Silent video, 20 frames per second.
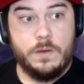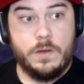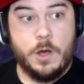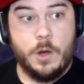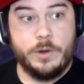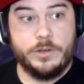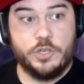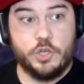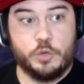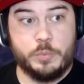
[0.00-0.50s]

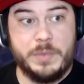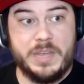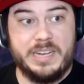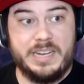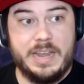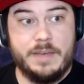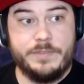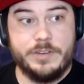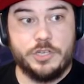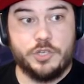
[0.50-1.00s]
Oh, it took me
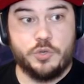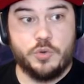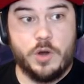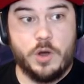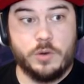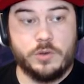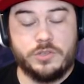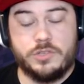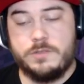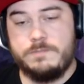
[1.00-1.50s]
eleven
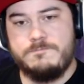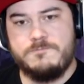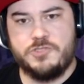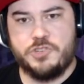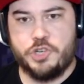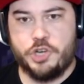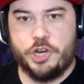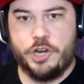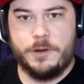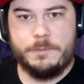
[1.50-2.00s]
strokes.
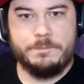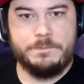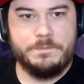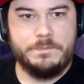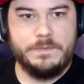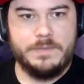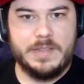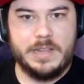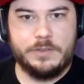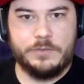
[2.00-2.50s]
Sure,
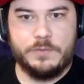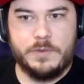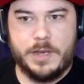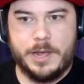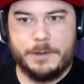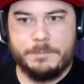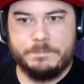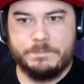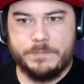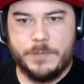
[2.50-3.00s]
that's
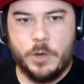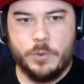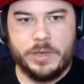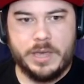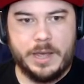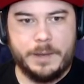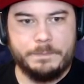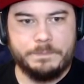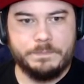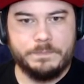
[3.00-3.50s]
fine.
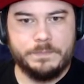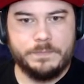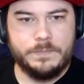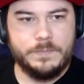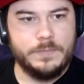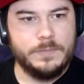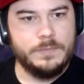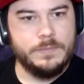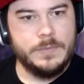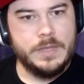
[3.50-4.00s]
Okay.
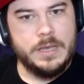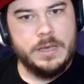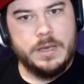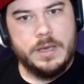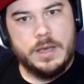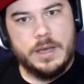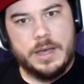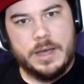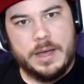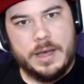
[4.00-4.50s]

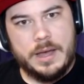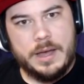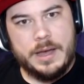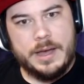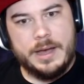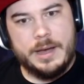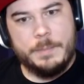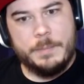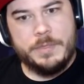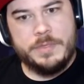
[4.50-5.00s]

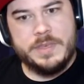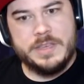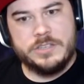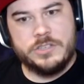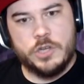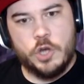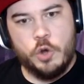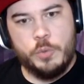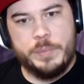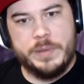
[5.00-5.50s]
Um,
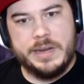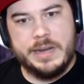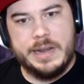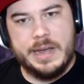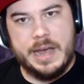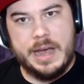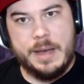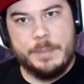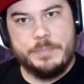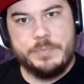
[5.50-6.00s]
this opened
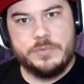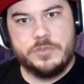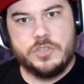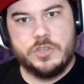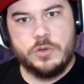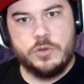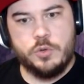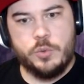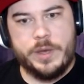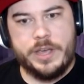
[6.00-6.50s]
up,
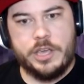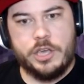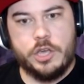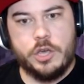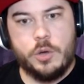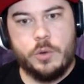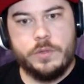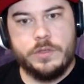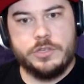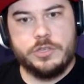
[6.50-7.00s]
so do I
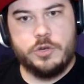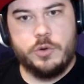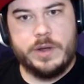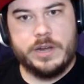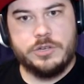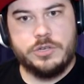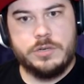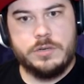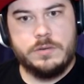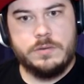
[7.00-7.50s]
go this
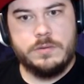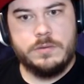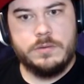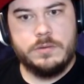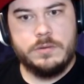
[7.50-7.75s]
direction?